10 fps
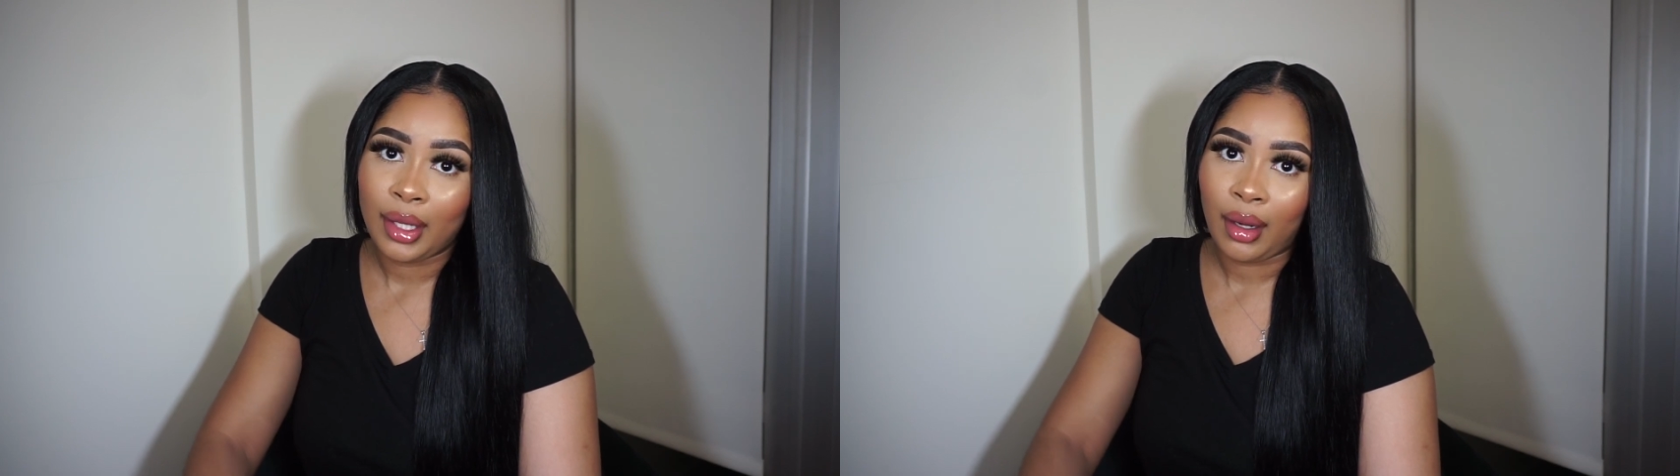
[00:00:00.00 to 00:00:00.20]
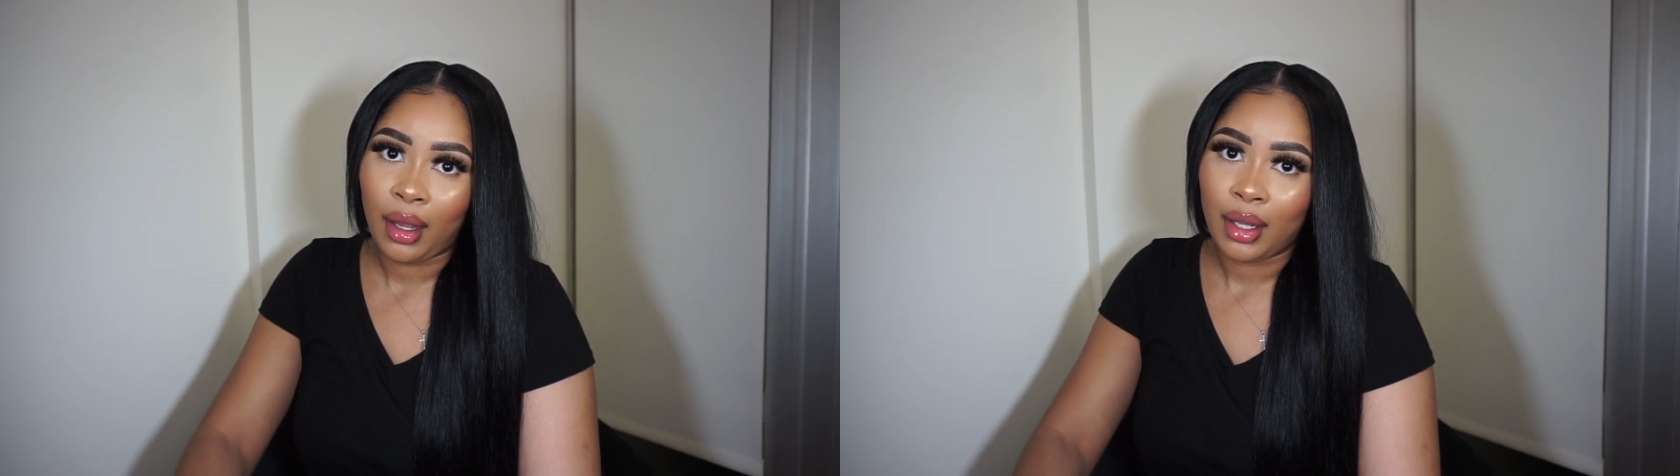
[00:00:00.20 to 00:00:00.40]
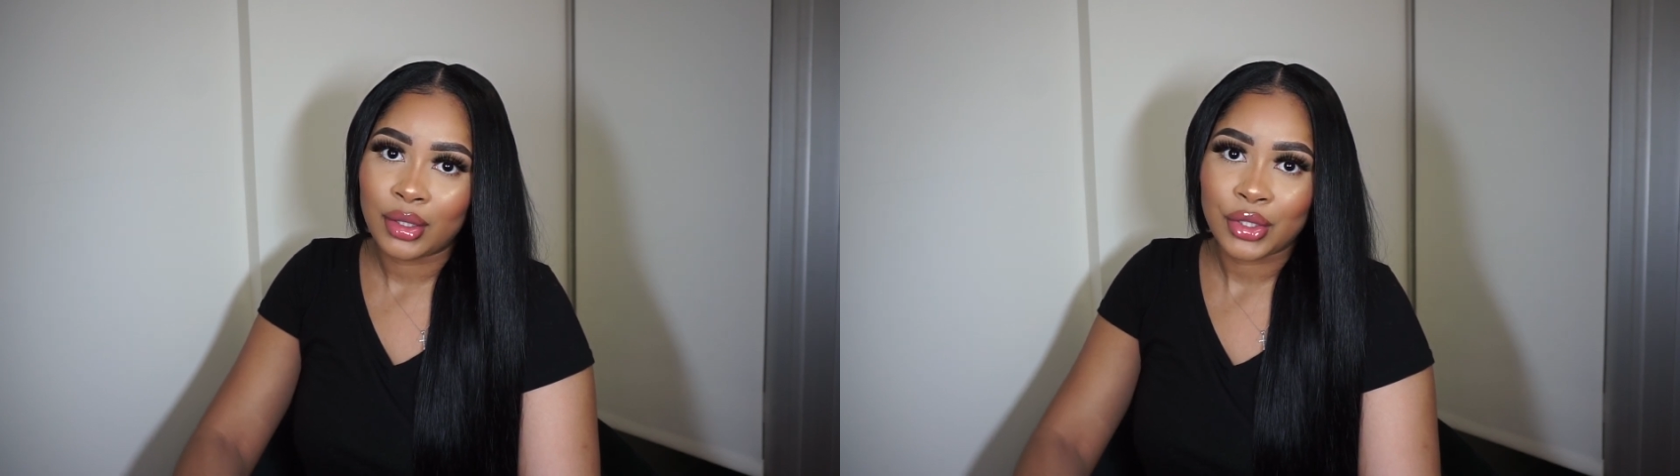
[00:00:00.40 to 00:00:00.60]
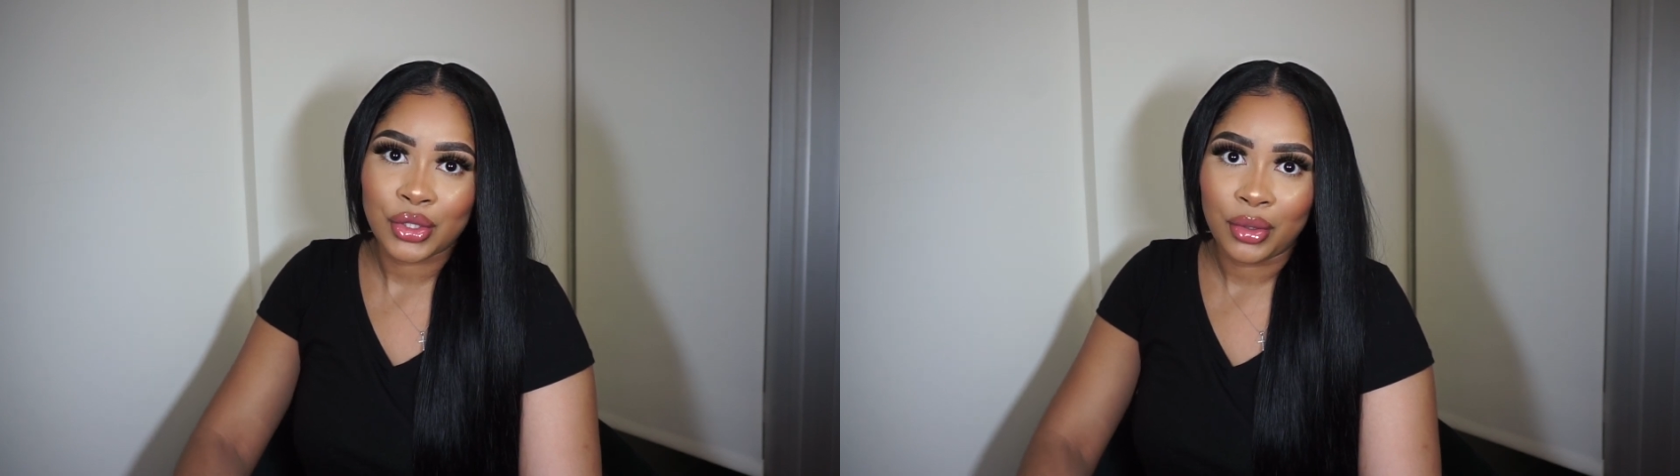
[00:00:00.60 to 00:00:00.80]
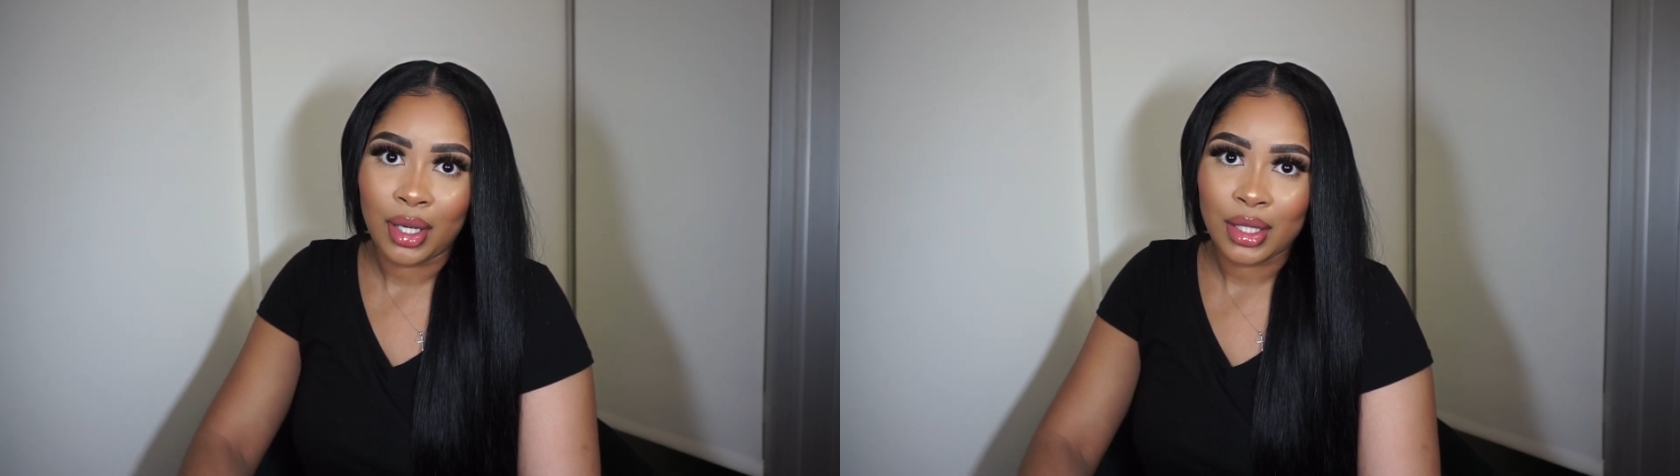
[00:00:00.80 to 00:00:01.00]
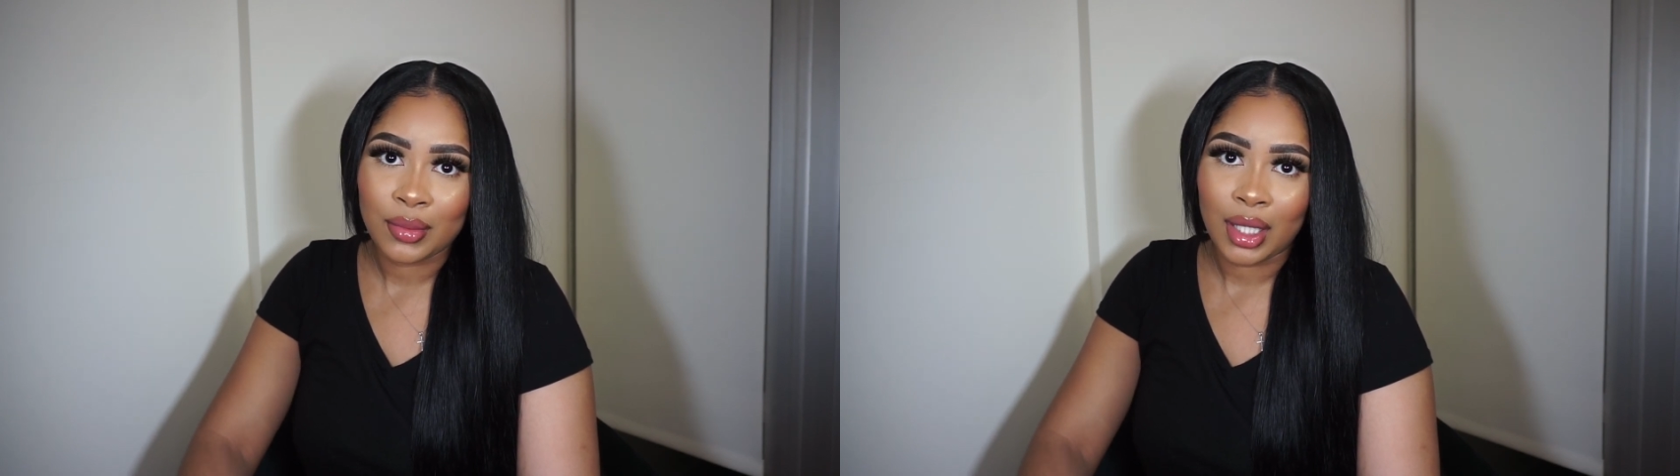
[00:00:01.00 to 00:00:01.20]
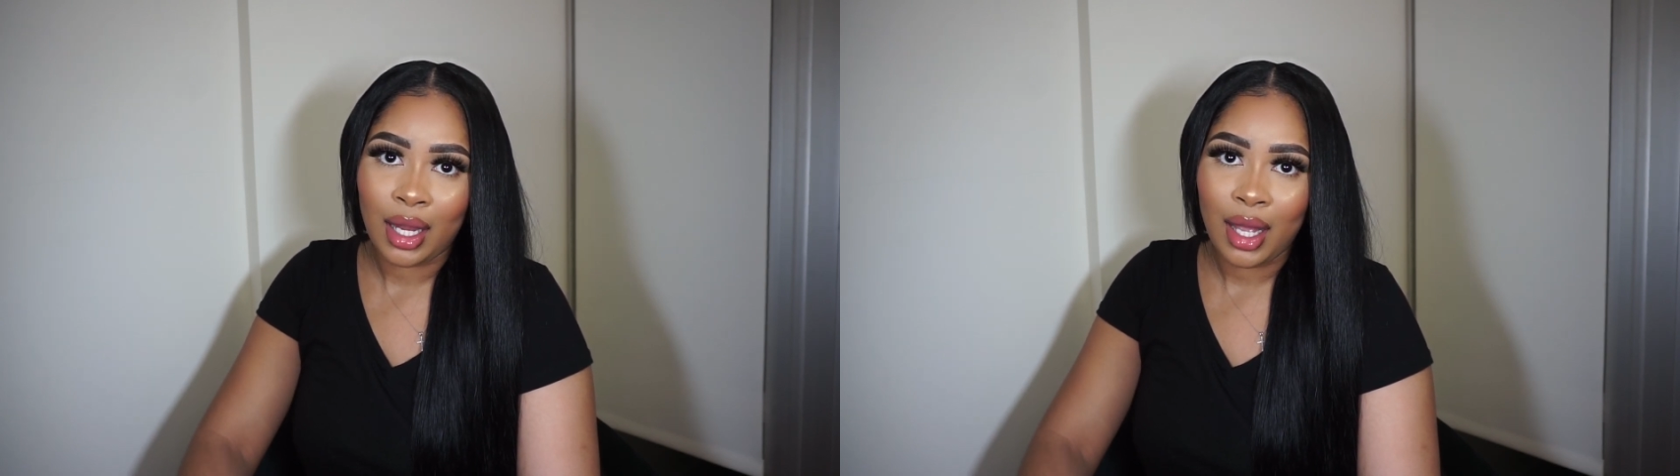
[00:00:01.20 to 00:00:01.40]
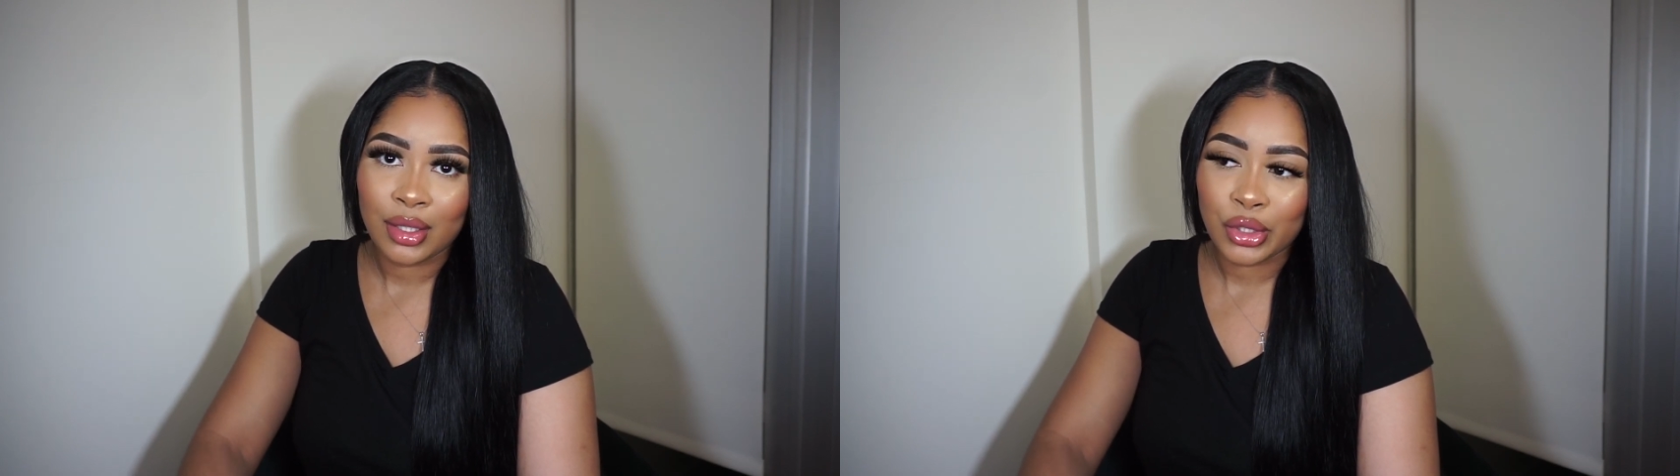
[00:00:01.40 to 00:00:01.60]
not show you guys what I got.